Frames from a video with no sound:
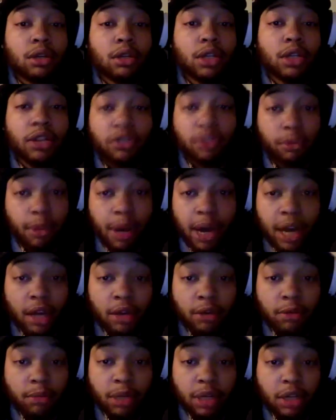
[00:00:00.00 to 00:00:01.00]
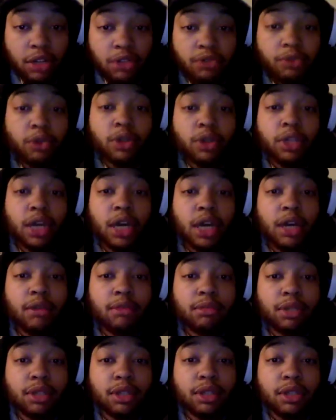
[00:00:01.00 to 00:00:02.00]
Never mind, beat us 4
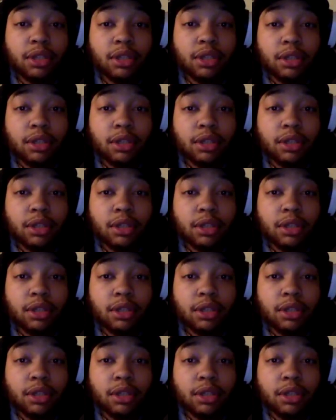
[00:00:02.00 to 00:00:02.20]
times.